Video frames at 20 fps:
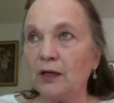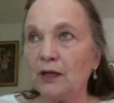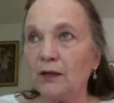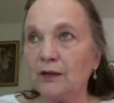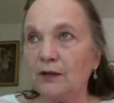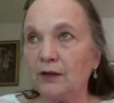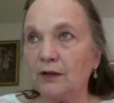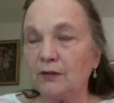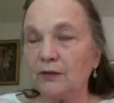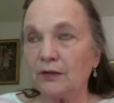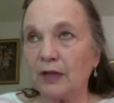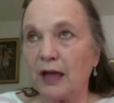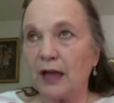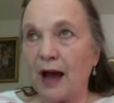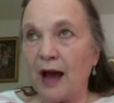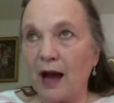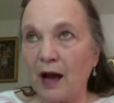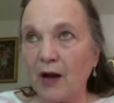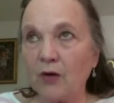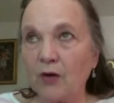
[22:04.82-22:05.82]
you know, the
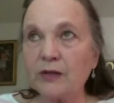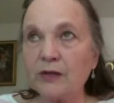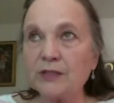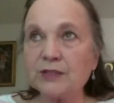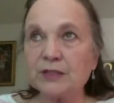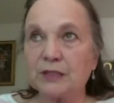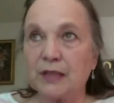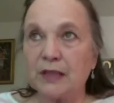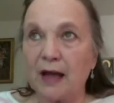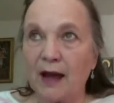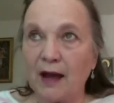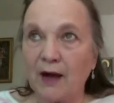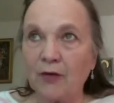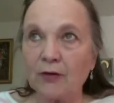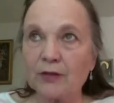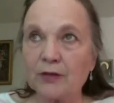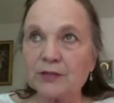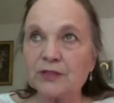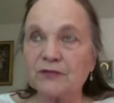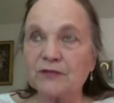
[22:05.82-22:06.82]
hours and
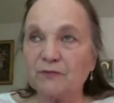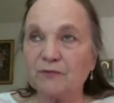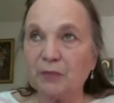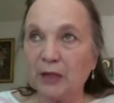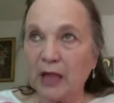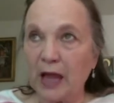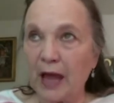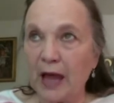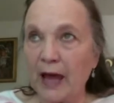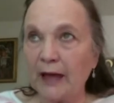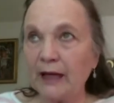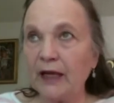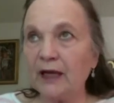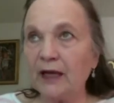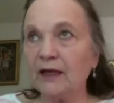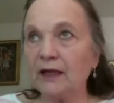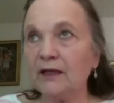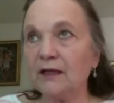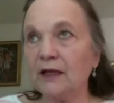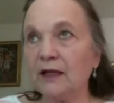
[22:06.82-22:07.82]
hours of
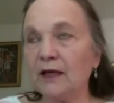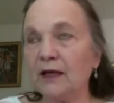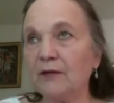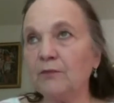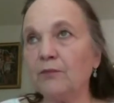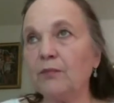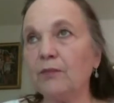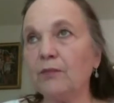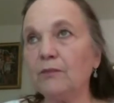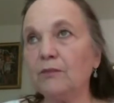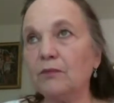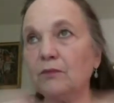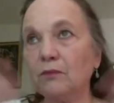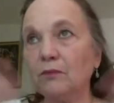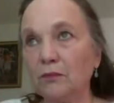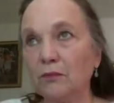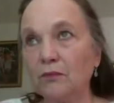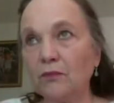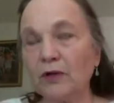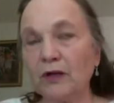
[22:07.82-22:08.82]
planning, and then,
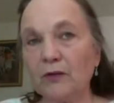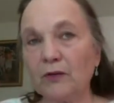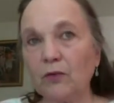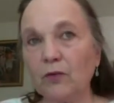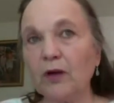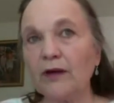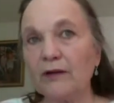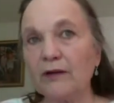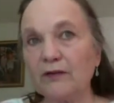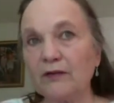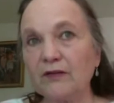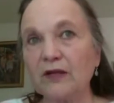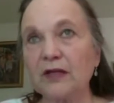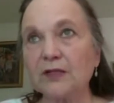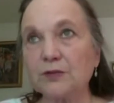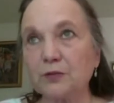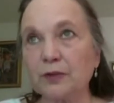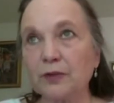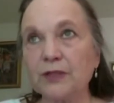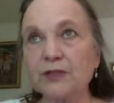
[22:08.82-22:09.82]
well, one of the
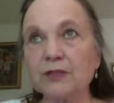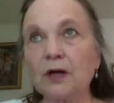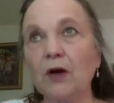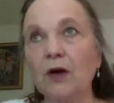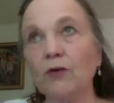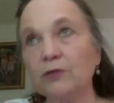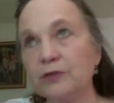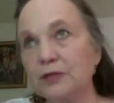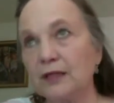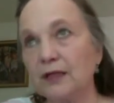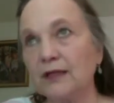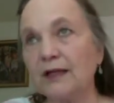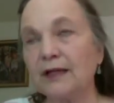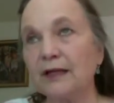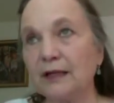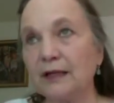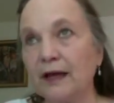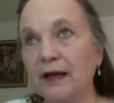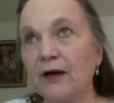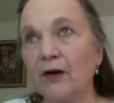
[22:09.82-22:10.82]
things was, oh,
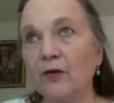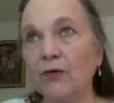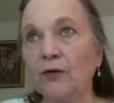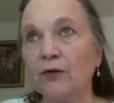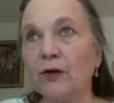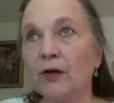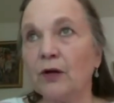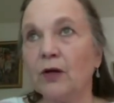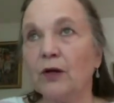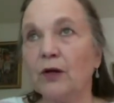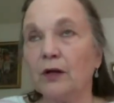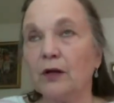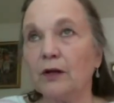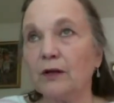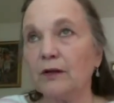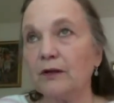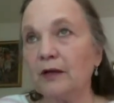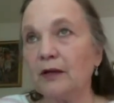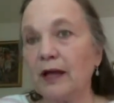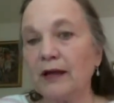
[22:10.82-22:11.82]
suddenly now,
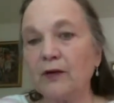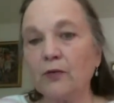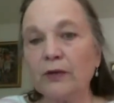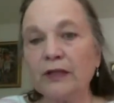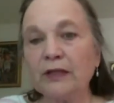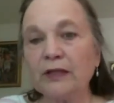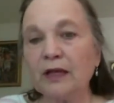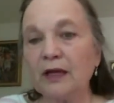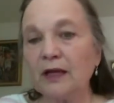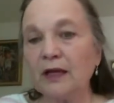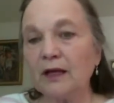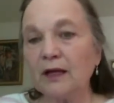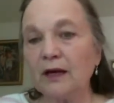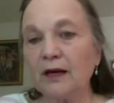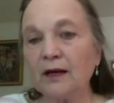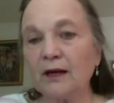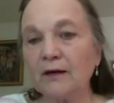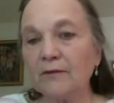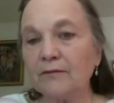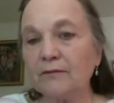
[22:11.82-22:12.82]
like when they
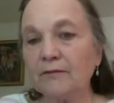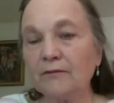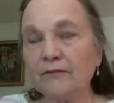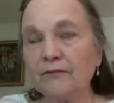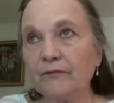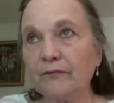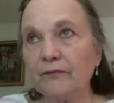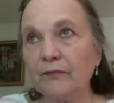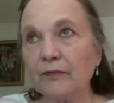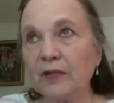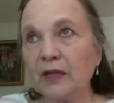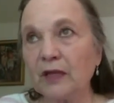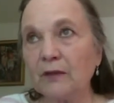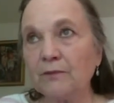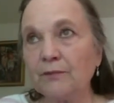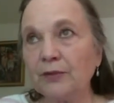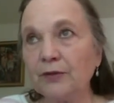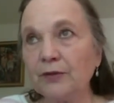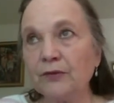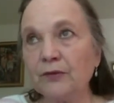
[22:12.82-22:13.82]

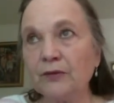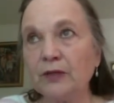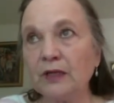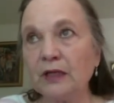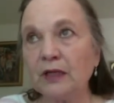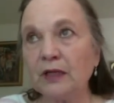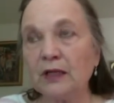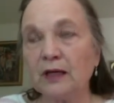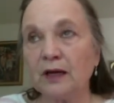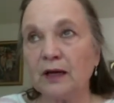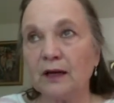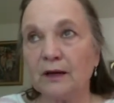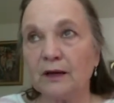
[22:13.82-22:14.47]
blew the